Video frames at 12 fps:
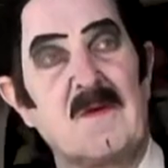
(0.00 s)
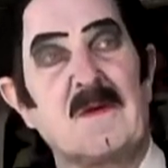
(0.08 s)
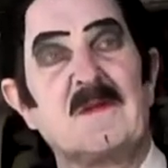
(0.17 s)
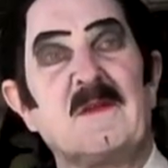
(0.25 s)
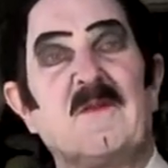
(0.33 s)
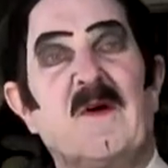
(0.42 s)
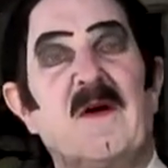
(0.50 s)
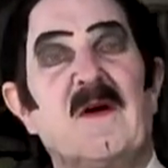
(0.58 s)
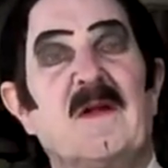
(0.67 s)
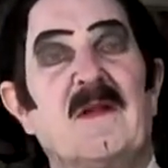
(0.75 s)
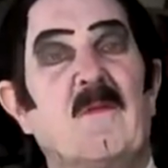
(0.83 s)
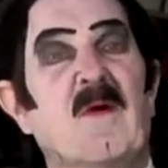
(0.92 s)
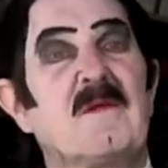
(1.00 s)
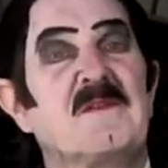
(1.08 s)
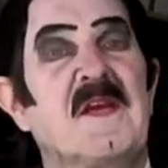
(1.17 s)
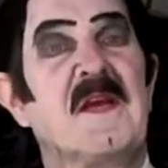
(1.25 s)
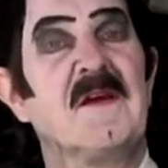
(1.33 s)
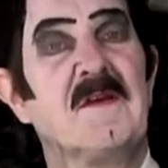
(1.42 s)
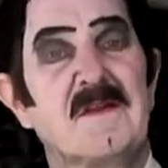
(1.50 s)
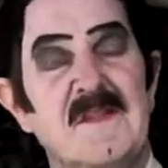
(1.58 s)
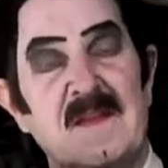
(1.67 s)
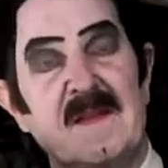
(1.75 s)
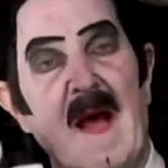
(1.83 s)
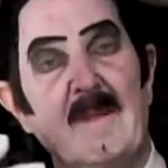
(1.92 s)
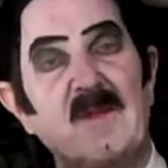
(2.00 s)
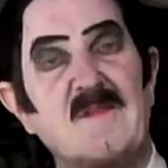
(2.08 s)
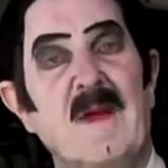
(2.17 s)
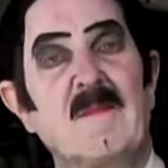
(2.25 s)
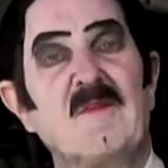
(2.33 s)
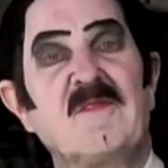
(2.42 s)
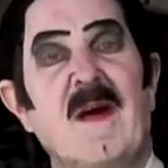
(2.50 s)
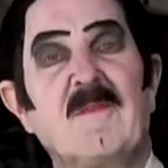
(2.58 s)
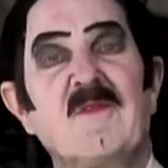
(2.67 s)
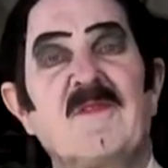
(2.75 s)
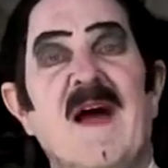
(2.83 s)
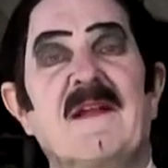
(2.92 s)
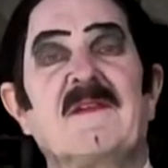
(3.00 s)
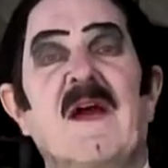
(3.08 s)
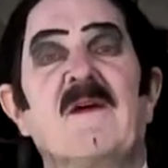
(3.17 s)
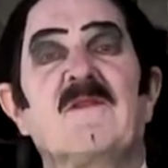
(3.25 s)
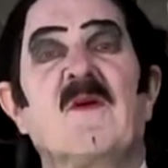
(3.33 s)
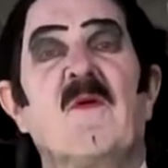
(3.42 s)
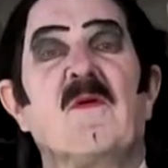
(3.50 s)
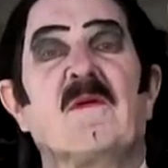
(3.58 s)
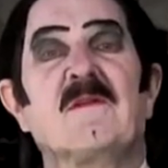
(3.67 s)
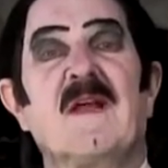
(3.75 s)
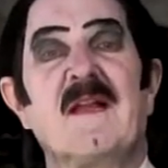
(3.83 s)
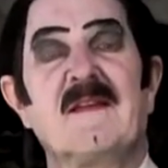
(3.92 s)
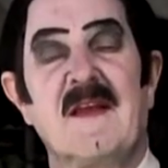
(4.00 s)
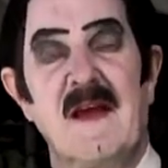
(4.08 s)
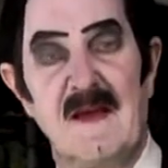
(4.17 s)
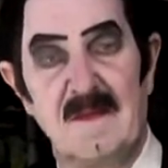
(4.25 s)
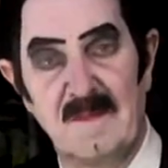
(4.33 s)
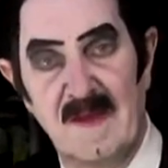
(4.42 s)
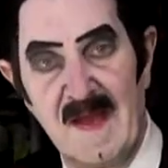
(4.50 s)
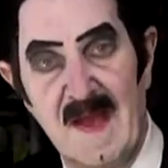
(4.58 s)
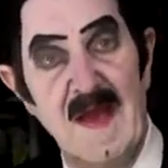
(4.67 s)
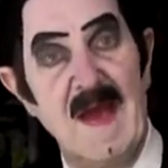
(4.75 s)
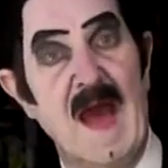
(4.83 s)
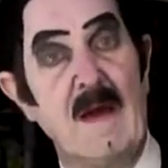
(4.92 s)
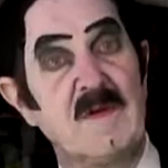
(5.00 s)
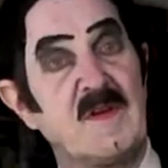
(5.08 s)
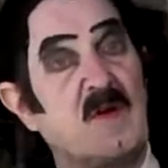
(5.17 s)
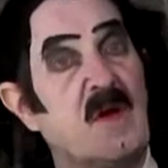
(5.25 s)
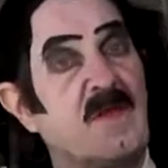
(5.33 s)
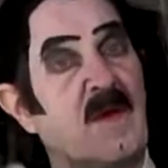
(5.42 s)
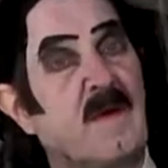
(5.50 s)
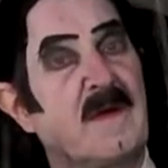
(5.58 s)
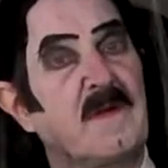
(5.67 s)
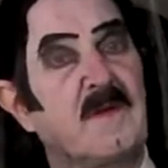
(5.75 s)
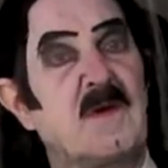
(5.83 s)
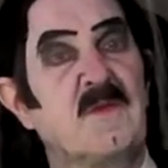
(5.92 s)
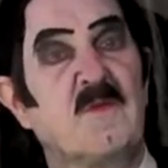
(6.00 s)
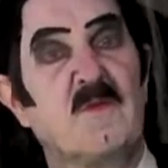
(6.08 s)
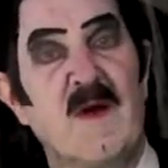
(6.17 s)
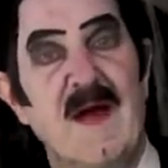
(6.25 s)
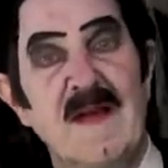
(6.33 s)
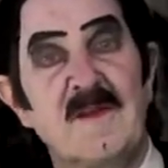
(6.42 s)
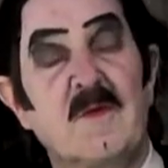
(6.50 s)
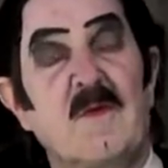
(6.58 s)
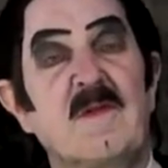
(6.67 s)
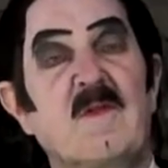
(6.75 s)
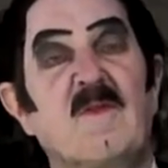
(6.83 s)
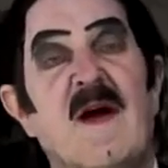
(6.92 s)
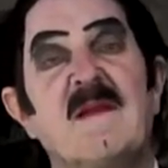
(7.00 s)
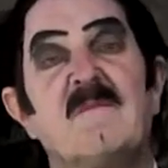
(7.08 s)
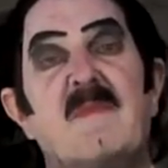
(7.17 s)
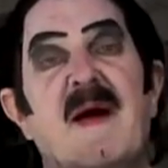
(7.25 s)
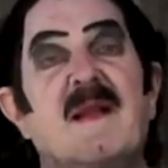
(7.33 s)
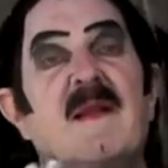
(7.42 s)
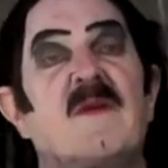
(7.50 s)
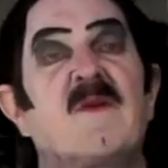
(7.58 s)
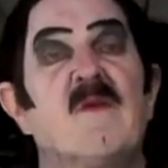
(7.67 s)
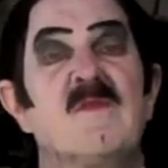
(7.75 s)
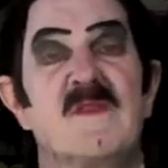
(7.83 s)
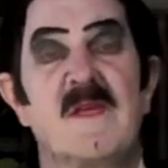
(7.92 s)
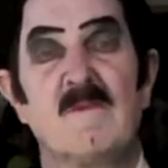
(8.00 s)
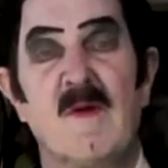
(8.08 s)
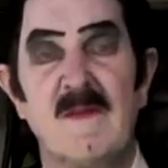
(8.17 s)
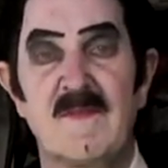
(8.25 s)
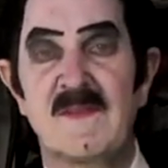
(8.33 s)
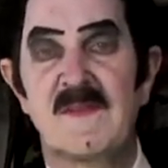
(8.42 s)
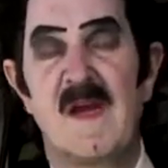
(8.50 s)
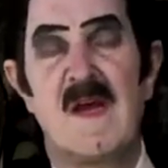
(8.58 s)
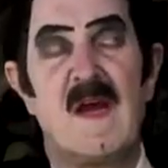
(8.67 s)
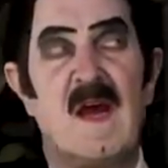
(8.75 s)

Gore De Vol. And where's here? It's at www.countgore.com. And when you go there, what are you going to find? You're going to find Bela Lugosi in one of his,